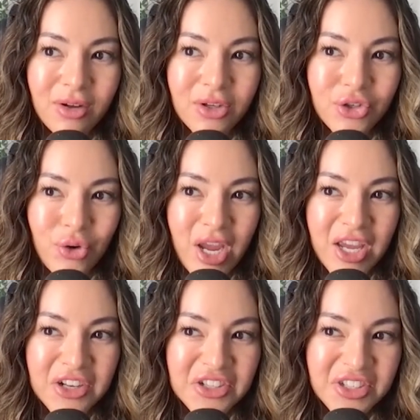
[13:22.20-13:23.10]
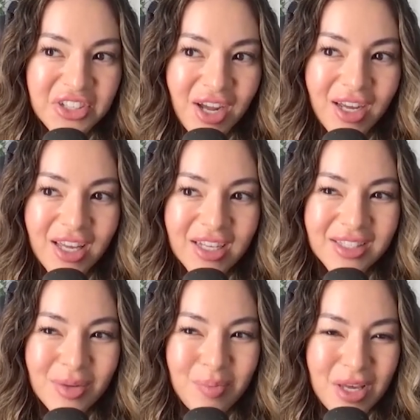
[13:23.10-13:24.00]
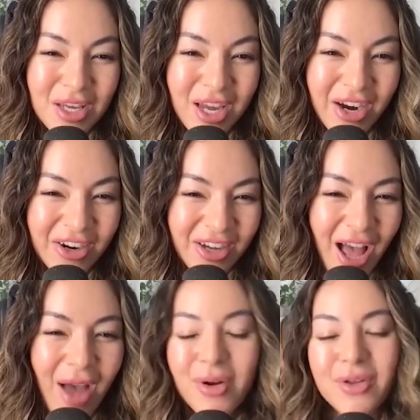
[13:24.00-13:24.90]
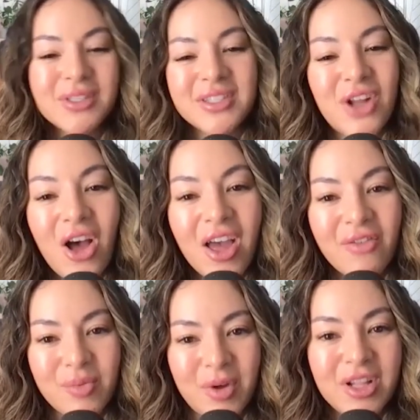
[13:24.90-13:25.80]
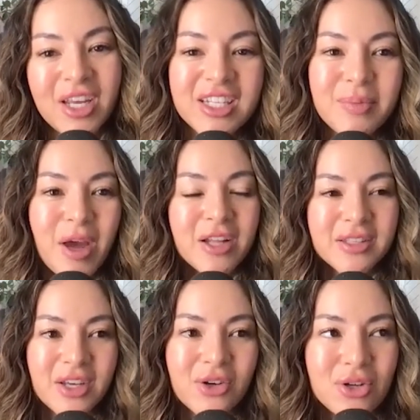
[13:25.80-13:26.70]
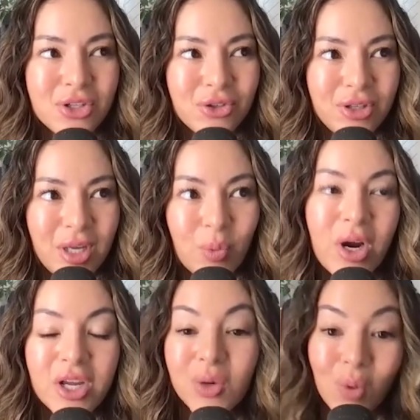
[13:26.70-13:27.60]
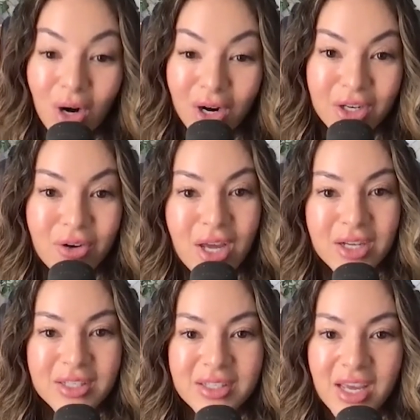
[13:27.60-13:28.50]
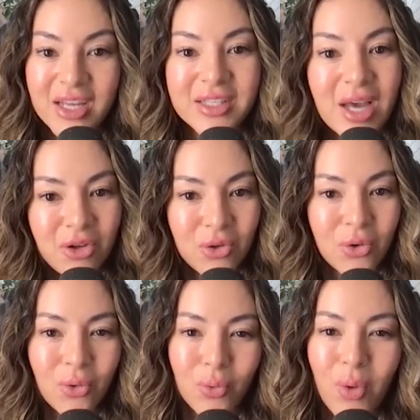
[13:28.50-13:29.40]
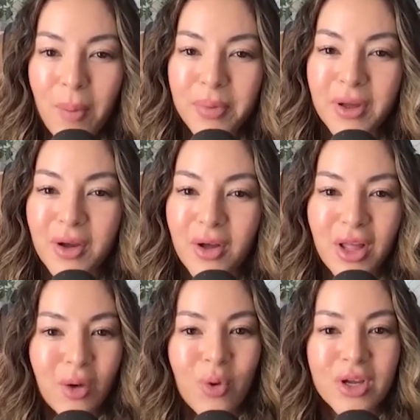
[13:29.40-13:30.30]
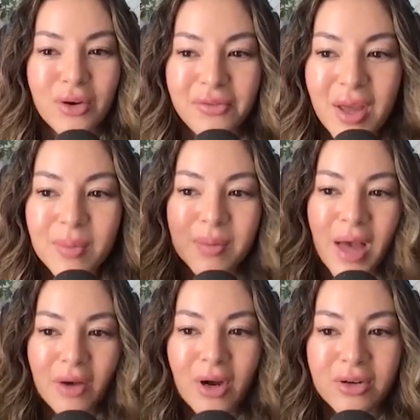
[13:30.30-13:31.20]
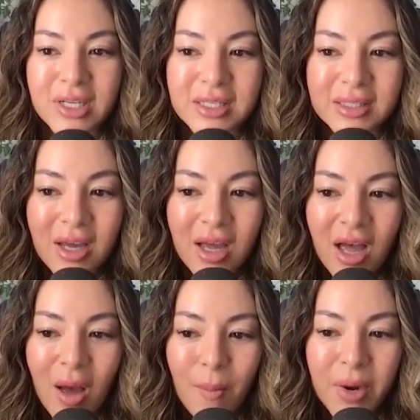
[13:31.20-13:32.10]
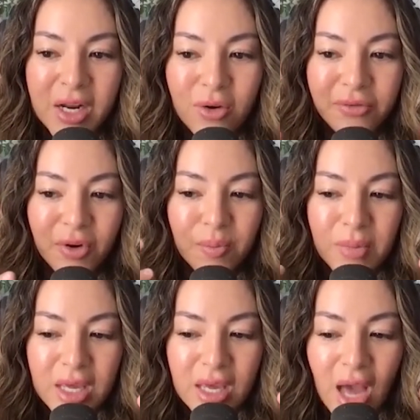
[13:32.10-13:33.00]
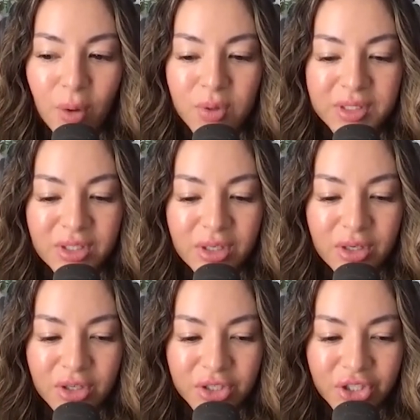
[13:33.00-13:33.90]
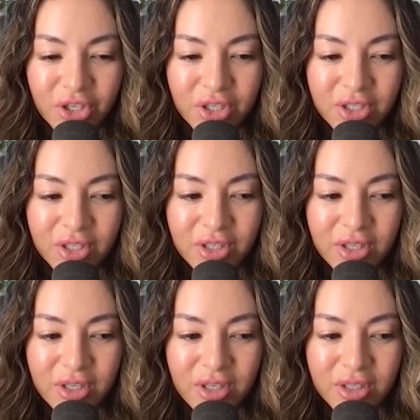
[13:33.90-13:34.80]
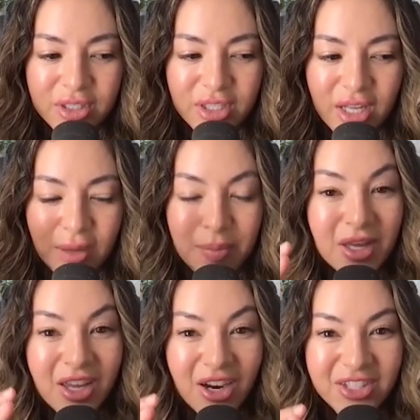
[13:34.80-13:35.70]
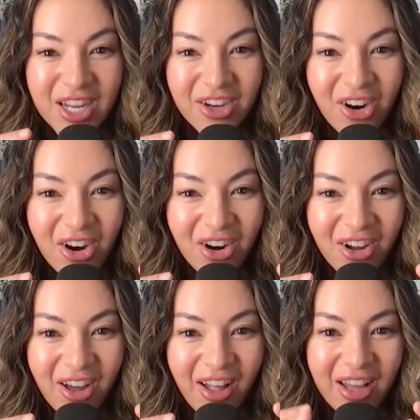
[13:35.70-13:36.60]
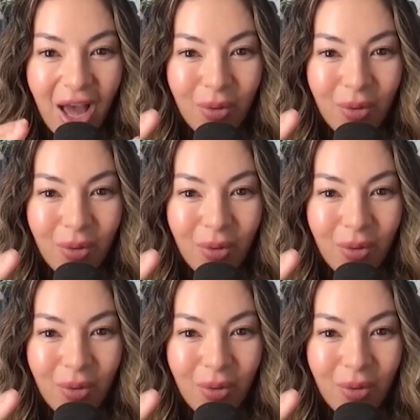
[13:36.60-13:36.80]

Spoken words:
trained, I guess, to be care. I don't know. It's not everybody. Like it depends, like culturally, where you are in the United States, how you grew up, like what your family background is. But I know for me, I wasn't nurtured to like be a caretaker. Like